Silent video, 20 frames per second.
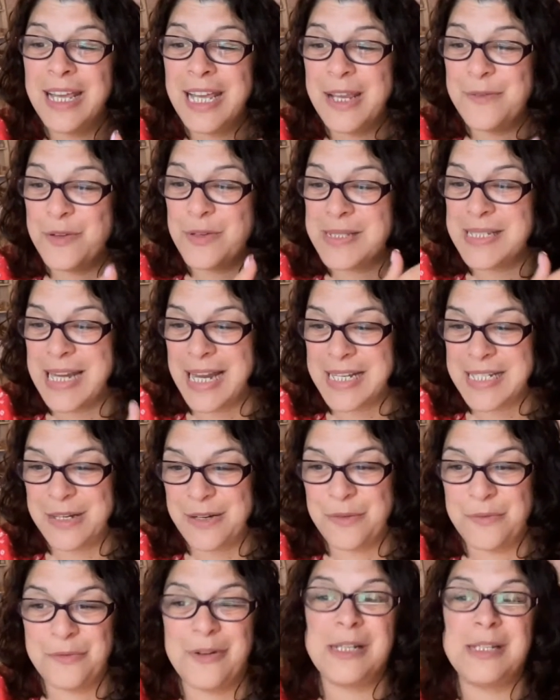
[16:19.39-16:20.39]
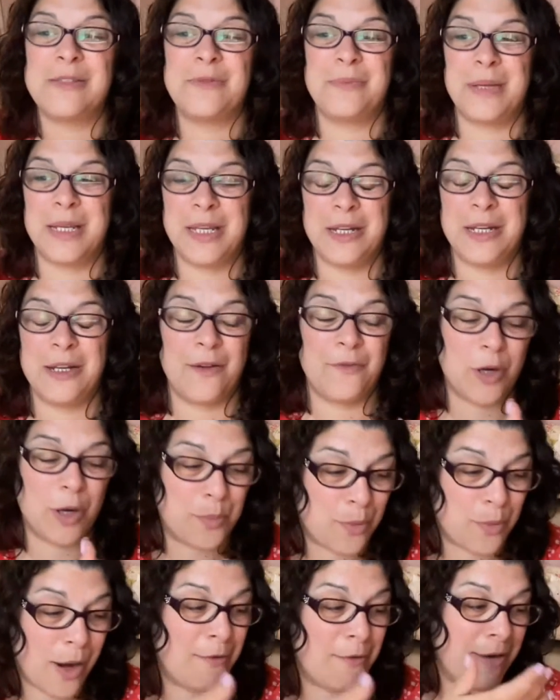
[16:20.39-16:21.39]
If you're standing in front of me, you know, I've got
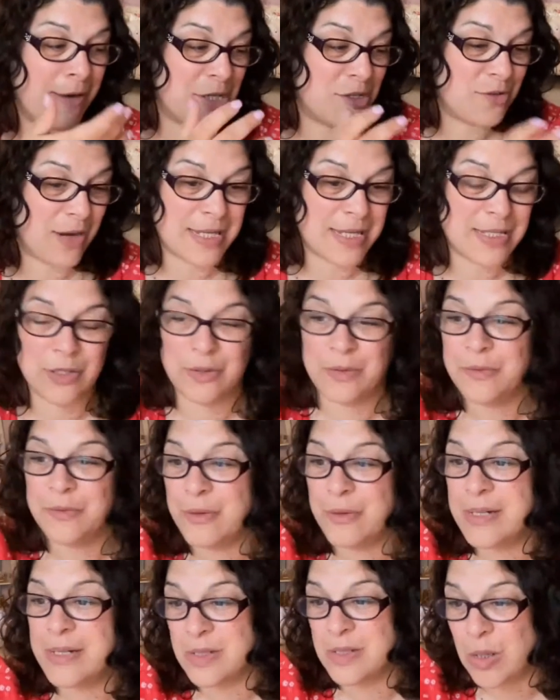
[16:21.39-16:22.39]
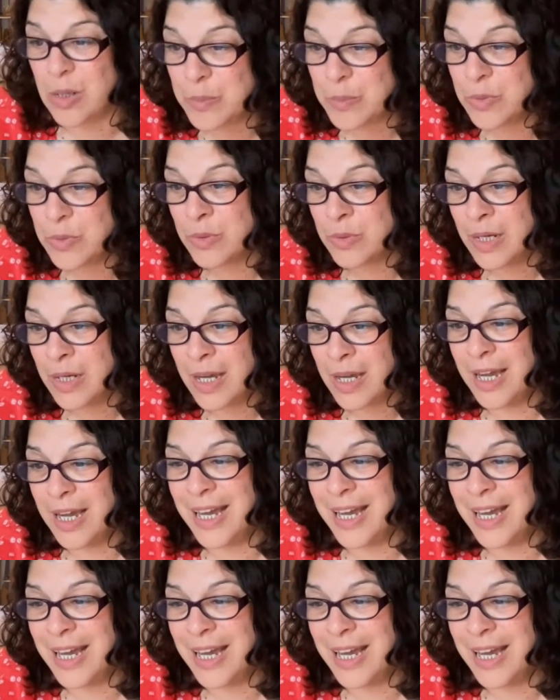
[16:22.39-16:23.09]
a bright red dress on, for example.